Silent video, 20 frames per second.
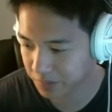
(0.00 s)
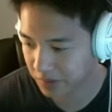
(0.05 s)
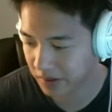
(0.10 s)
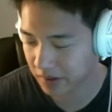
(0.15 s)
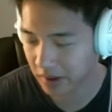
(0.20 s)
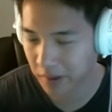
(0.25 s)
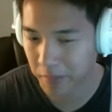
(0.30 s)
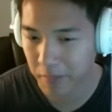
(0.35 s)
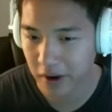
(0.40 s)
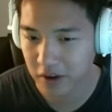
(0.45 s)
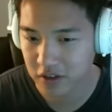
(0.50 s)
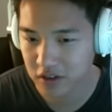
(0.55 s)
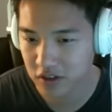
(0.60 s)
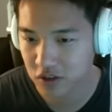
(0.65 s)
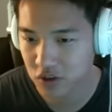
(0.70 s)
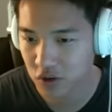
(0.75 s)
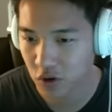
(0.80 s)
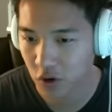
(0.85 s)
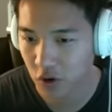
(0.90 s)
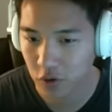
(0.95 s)
but the mouse
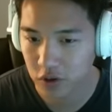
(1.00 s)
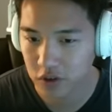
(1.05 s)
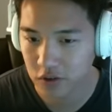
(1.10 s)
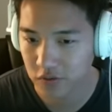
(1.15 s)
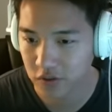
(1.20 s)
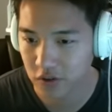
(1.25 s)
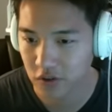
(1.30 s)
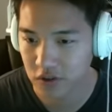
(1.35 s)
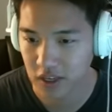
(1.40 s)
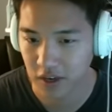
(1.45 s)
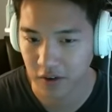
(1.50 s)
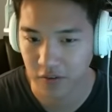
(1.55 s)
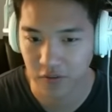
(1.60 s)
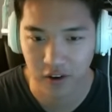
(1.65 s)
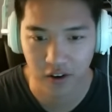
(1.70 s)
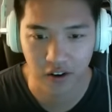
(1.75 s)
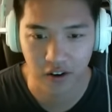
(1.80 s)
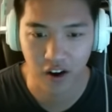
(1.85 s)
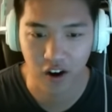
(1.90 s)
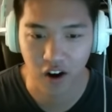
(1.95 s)
control always feels like
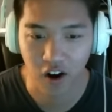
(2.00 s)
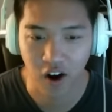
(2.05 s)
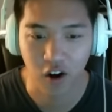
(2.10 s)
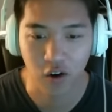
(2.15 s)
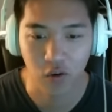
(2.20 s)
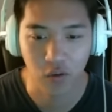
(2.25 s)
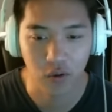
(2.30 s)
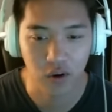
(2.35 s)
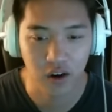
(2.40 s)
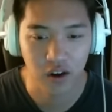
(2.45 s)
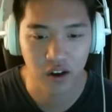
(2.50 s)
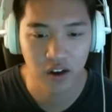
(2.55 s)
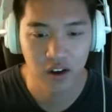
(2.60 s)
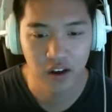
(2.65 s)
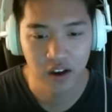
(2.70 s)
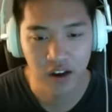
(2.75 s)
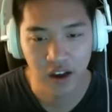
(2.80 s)
very awkward.